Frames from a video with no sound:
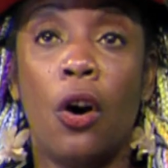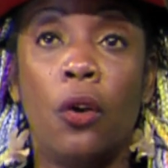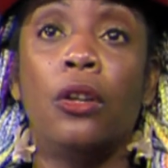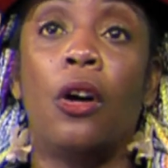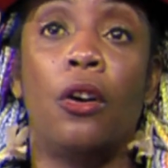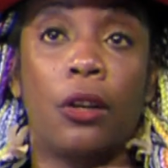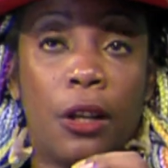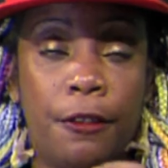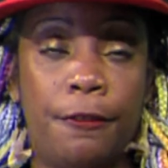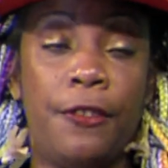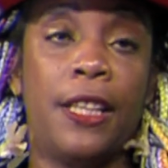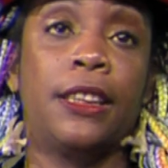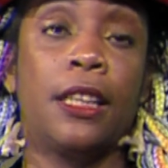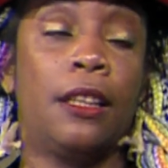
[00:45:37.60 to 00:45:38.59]
no longer
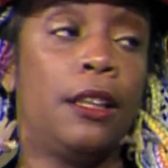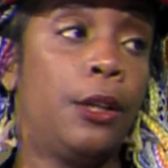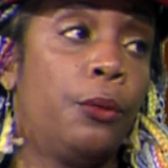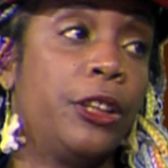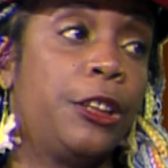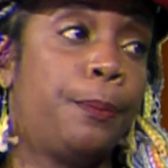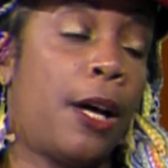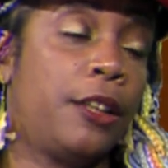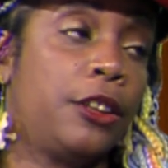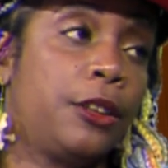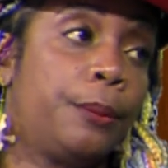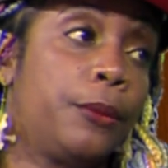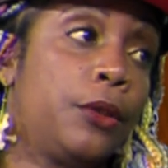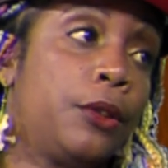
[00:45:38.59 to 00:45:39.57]
fiscally responsible?